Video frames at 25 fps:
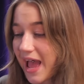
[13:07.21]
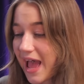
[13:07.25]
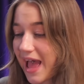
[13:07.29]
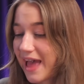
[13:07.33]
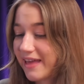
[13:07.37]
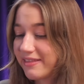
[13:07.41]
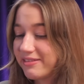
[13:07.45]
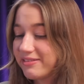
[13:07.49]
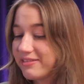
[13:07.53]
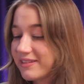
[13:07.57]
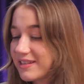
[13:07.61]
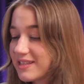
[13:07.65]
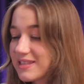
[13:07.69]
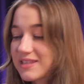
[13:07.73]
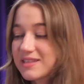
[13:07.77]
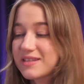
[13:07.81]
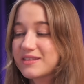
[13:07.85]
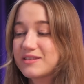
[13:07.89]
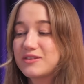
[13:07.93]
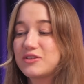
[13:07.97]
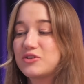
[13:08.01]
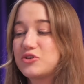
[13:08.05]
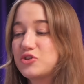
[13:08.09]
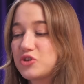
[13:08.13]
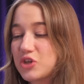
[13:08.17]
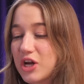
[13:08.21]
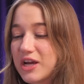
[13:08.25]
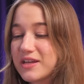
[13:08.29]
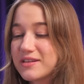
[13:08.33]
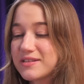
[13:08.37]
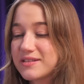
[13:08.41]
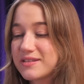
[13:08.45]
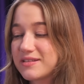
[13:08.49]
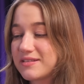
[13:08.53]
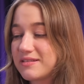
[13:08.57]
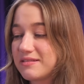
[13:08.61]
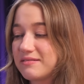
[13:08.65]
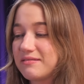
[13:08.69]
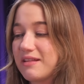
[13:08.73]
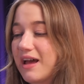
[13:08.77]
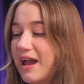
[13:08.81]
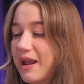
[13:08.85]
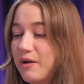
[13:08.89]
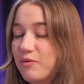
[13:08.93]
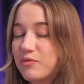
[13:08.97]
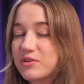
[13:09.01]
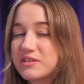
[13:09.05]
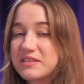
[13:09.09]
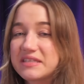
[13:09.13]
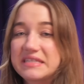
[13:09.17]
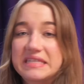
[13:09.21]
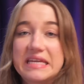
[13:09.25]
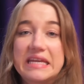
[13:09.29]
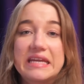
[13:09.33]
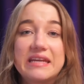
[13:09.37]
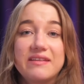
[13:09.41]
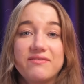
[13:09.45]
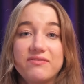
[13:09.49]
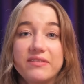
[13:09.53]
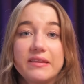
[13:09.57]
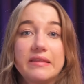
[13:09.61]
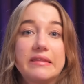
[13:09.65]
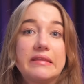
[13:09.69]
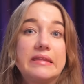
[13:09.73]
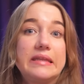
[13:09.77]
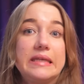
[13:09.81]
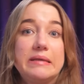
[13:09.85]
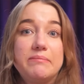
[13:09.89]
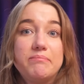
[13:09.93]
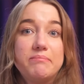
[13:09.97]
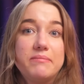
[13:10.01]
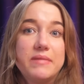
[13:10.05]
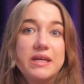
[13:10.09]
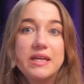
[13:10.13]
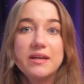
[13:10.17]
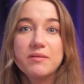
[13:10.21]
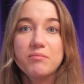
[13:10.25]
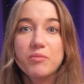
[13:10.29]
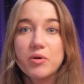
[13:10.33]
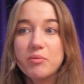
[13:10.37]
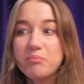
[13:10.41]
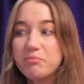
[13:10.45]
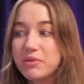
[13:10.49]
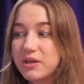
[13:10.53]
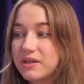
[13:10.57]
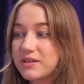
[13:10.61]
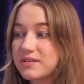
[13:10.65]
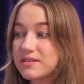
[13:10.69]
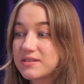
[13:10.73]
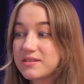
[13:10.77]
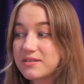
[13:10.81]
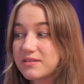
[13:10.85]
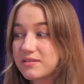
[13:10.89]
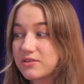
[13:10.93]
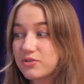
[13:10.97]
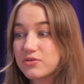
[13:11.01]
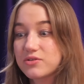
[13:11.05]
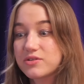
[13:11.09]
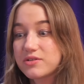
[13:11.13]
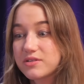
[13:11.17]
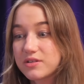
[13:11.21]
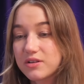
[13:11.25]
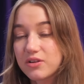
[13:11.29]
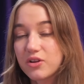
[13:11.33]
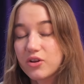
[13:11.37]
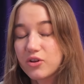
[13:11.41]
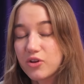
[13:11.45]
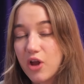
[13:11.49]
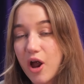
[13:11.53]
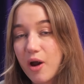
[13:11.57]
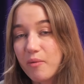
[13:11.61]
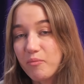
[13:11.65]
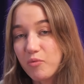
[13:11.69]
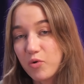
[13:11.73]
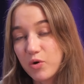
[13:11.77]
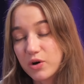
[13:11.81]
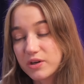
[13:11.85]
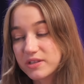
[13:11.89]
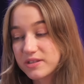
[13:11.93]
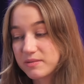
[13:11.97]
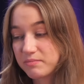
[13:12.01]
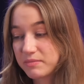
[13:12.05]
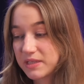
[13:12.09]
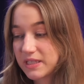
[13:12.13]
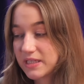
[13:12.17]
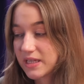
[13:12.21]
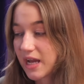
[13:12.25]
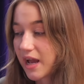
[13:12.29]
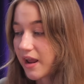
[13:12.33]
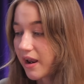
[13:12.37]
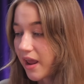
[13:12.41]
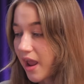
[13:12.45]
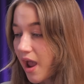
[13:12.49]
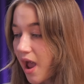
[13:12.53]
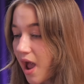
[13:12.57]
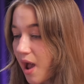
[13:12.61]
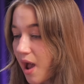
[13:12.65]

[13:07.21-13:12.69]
And this is just I would say even the minimum because there's still a lot more to be done.